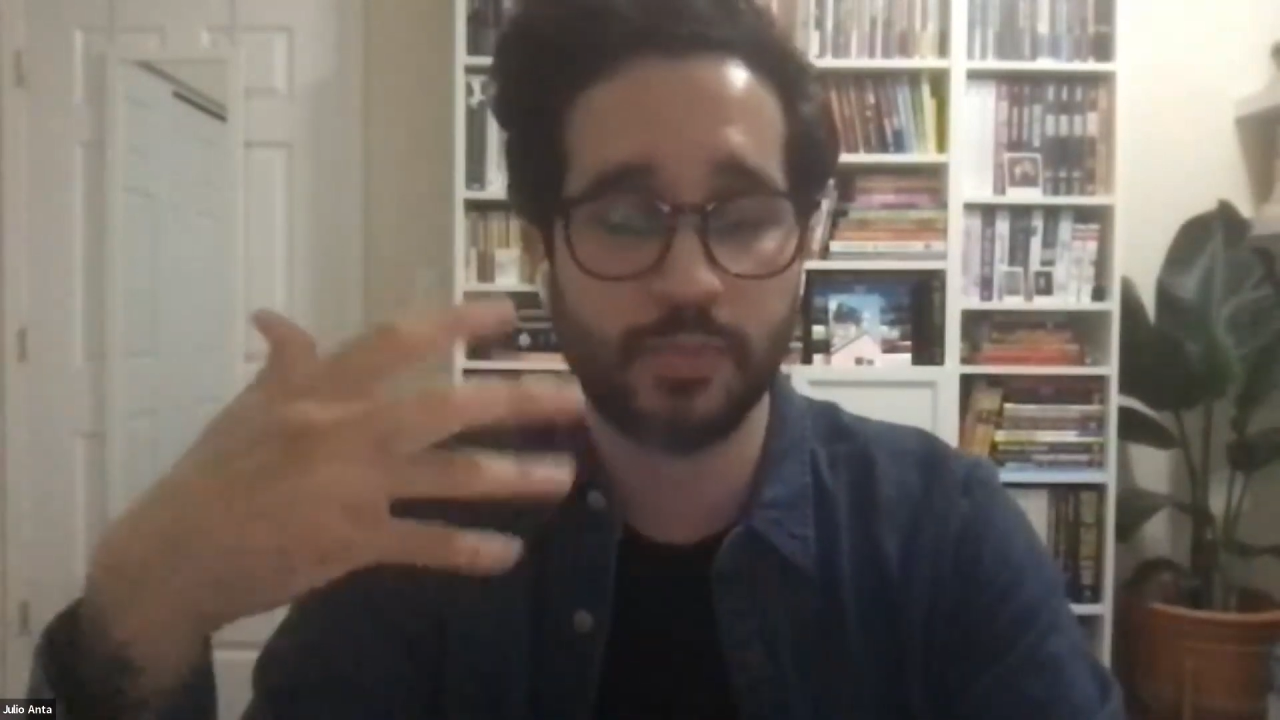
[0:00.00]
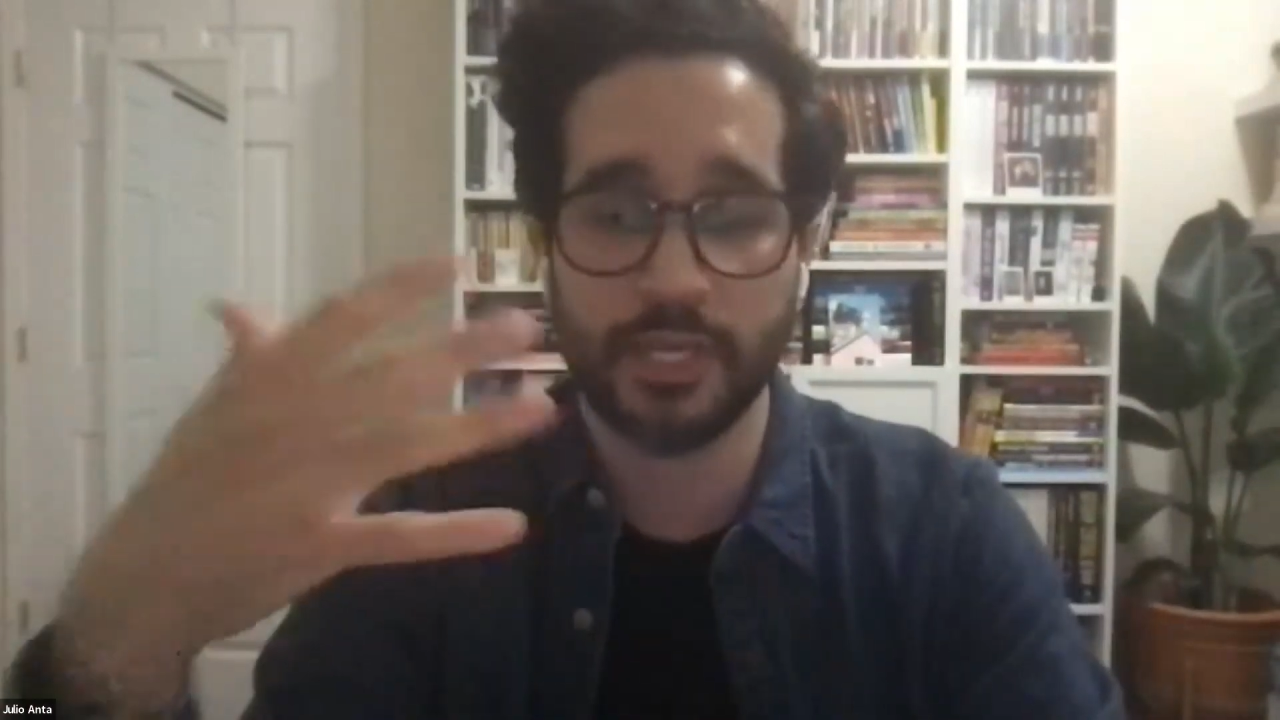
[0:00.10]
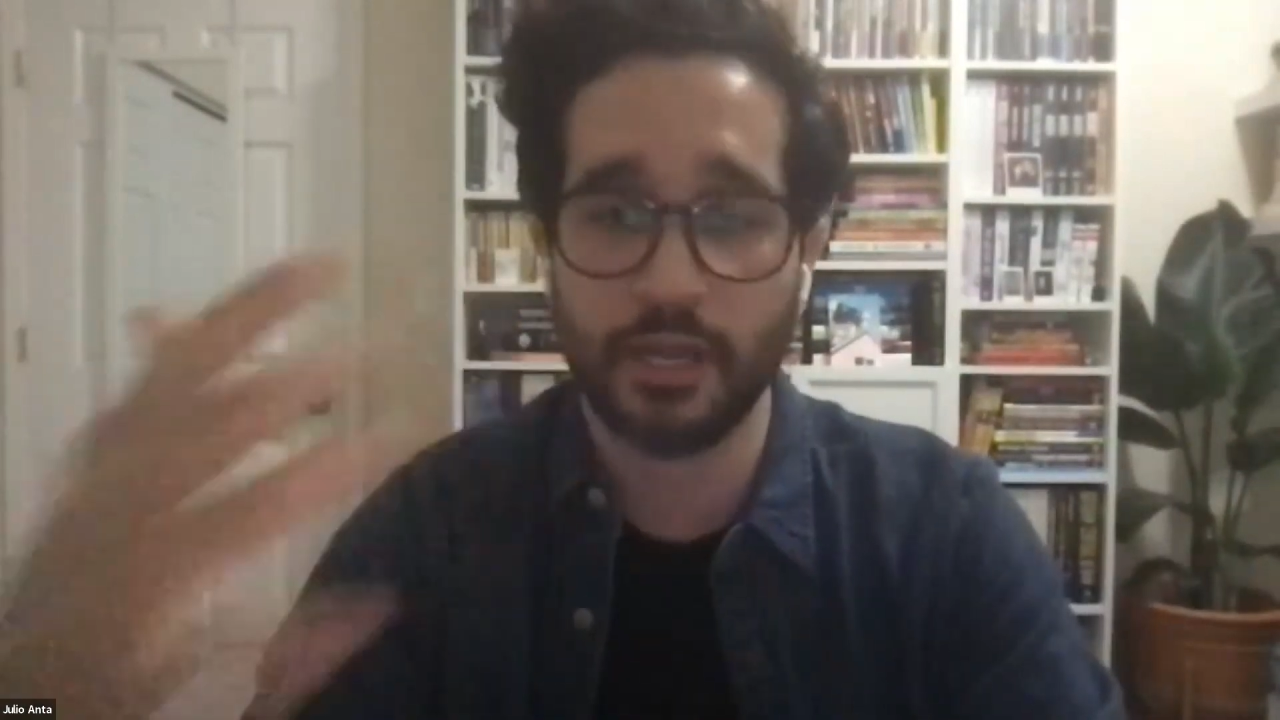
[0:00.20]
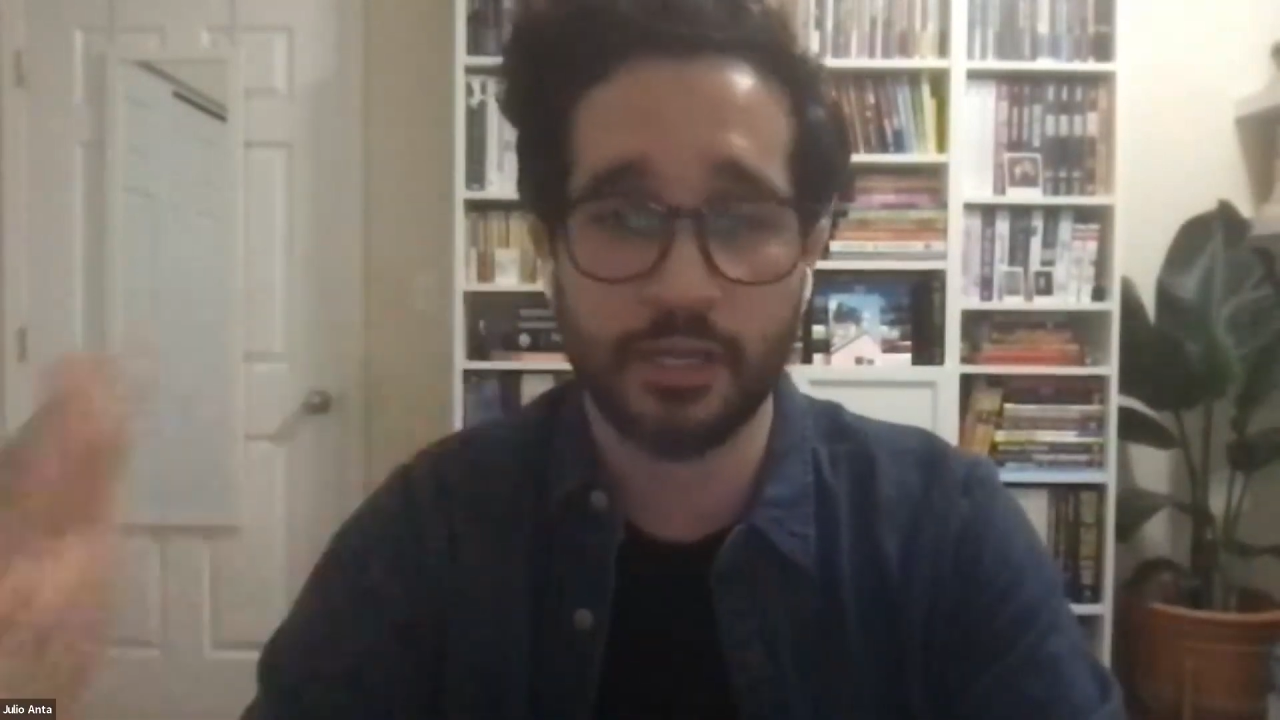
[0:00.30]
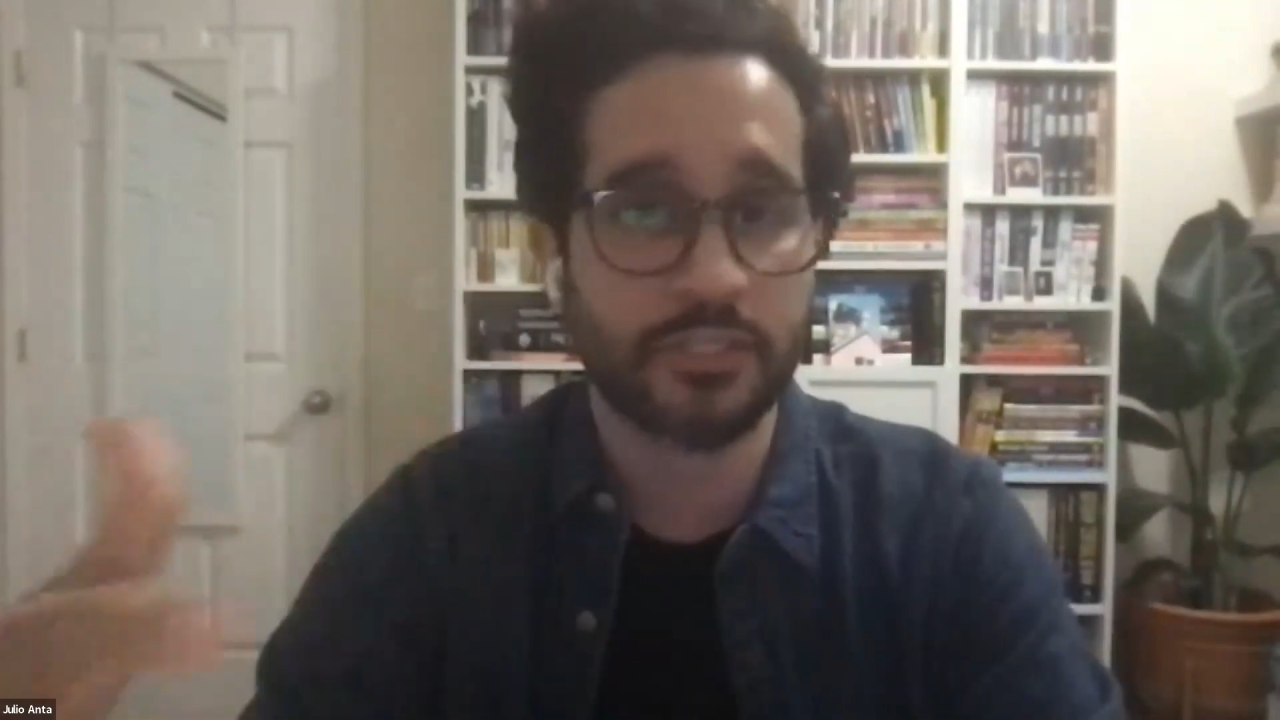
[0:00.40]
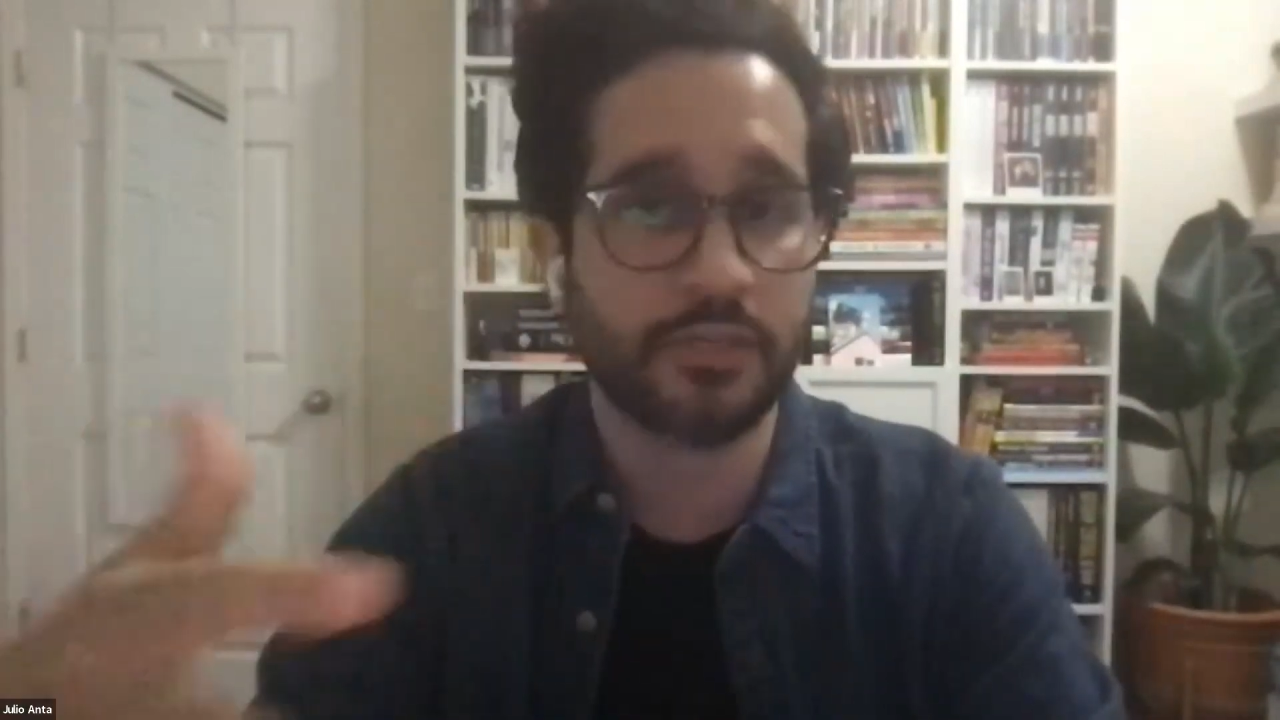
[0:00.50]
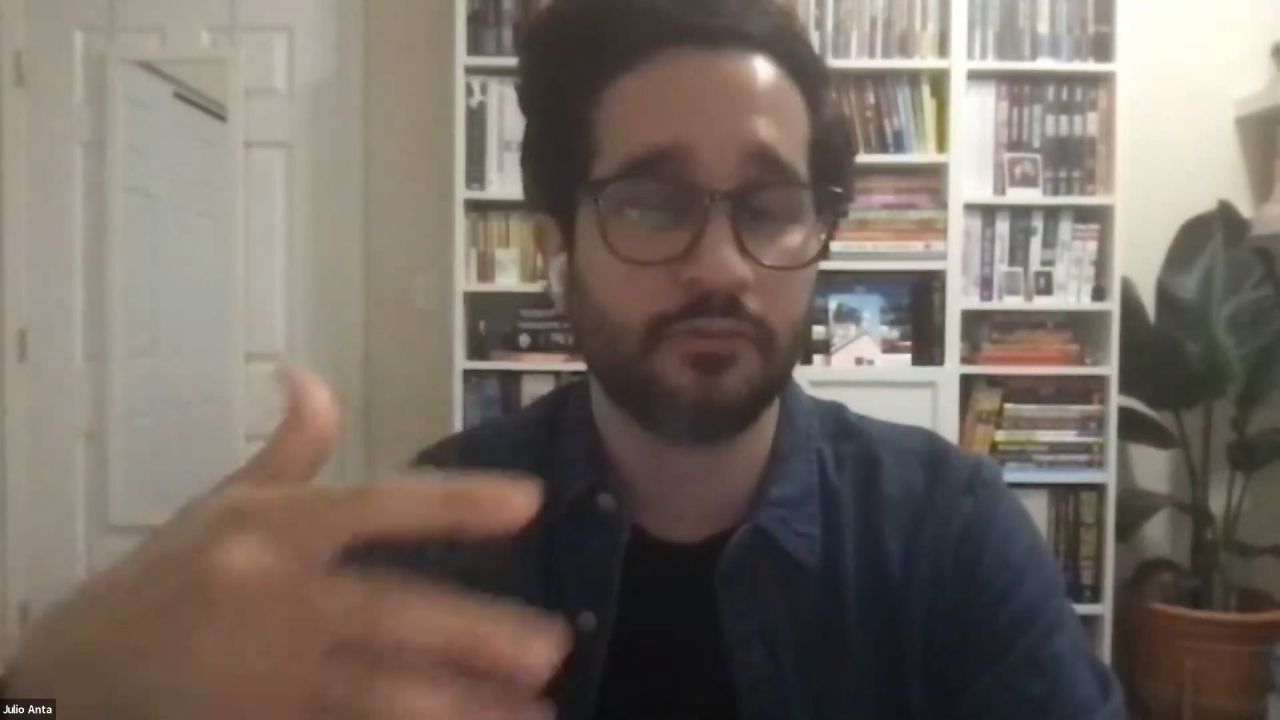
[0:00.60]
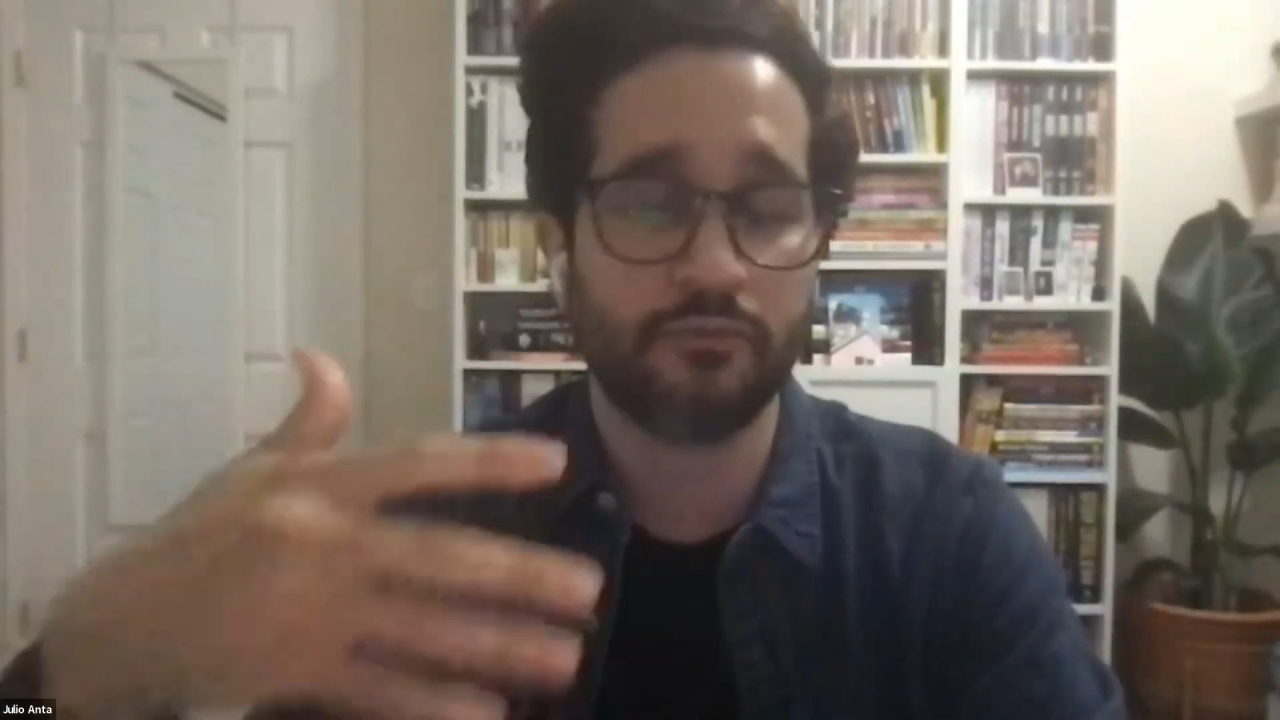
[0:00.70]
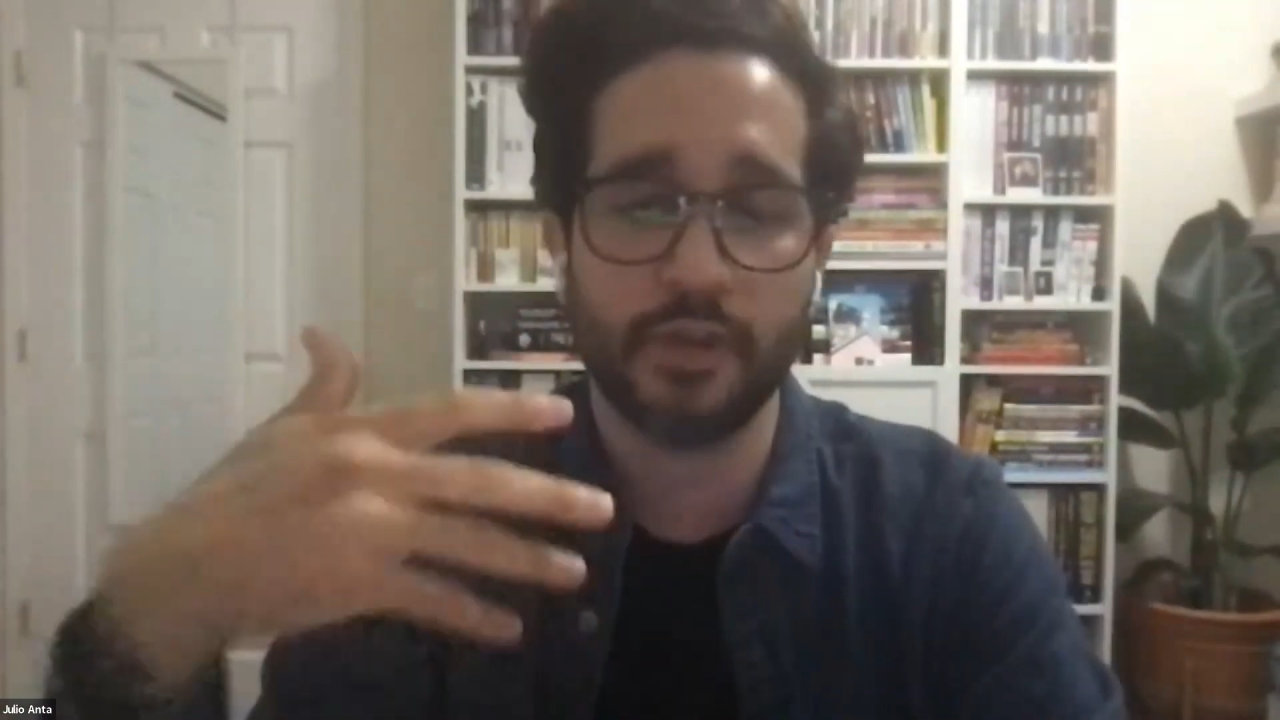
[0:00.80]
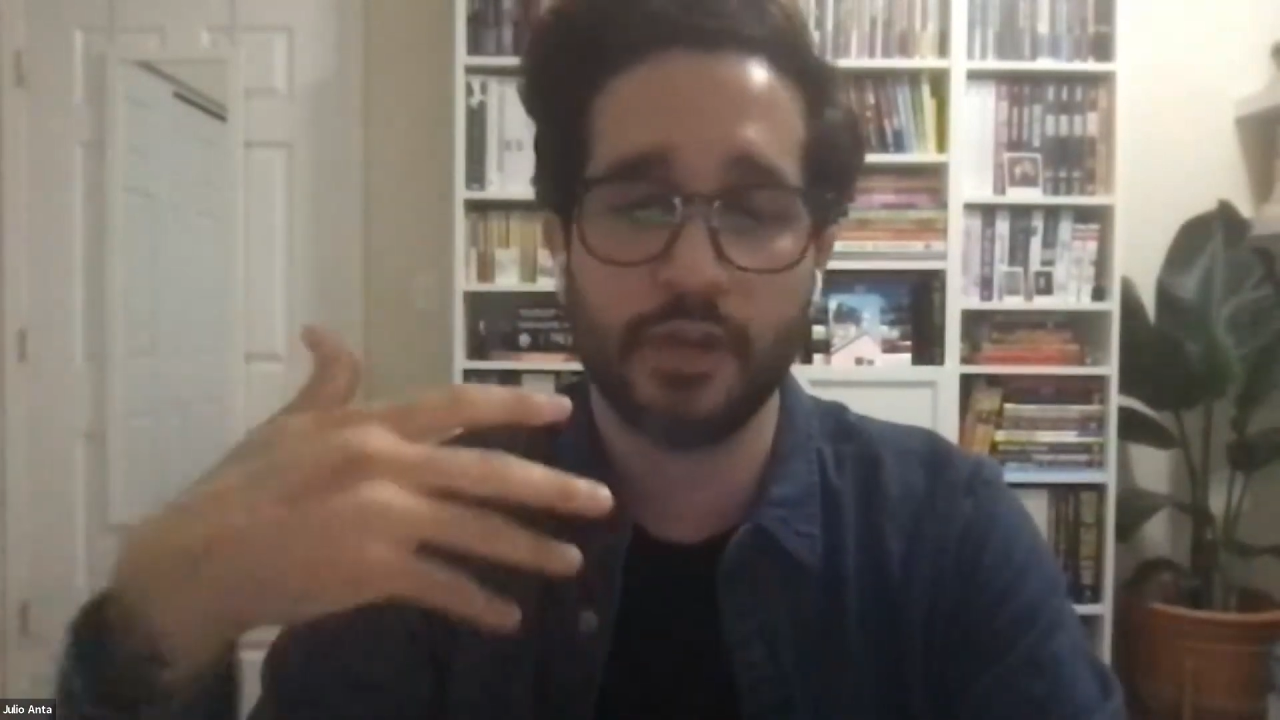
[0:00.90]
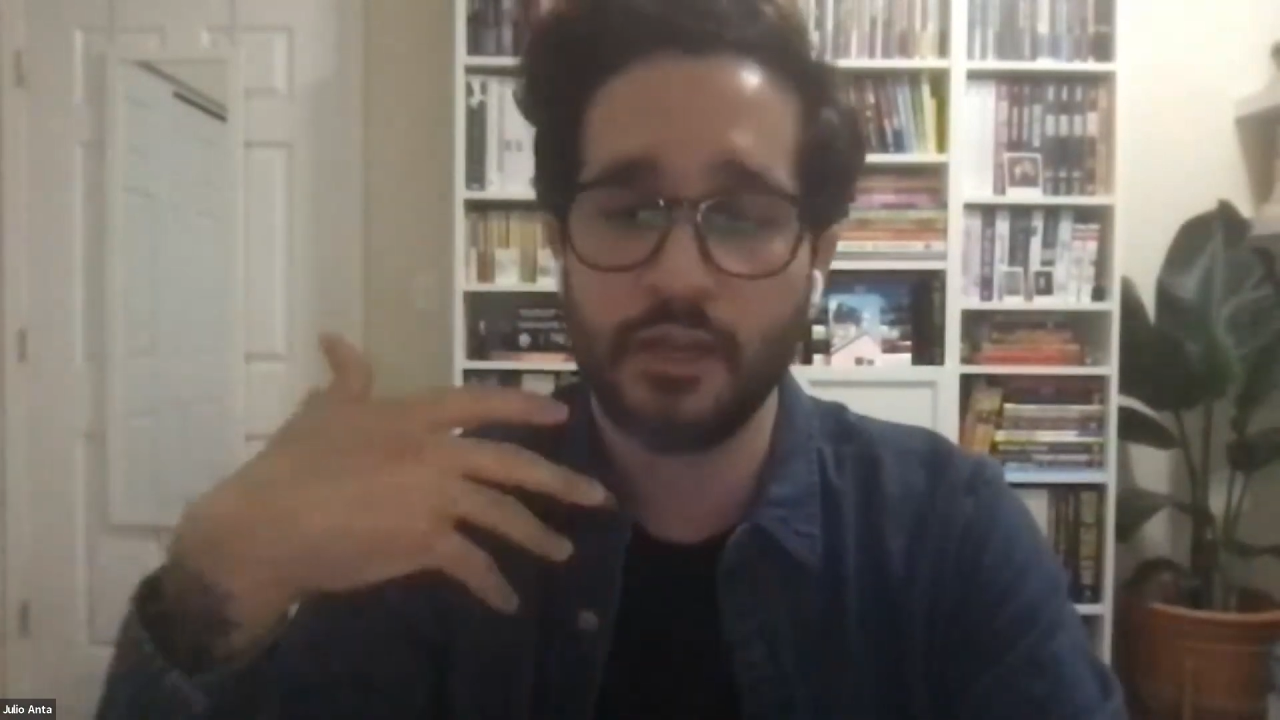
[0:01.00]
because of,